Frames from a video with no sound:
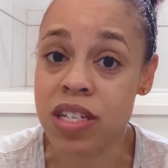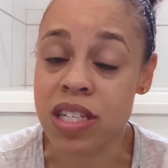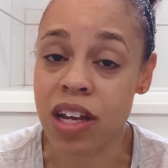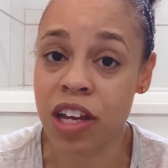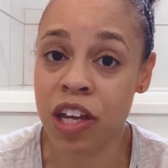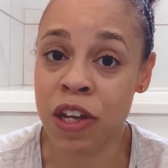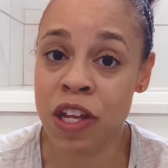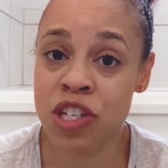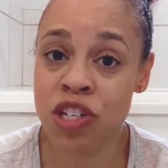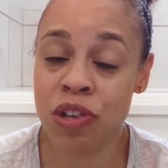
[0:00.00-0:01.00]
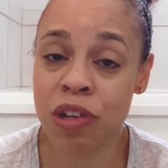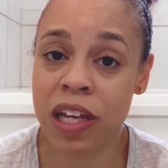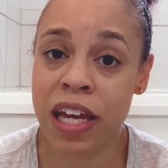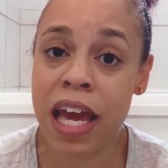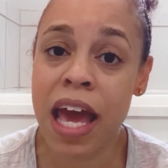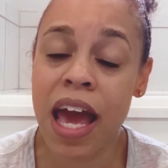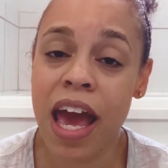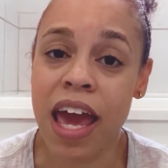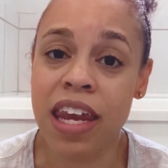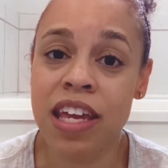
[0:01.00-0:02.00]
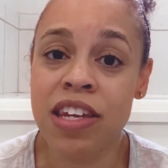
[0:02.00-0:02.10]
us unconditionally, and he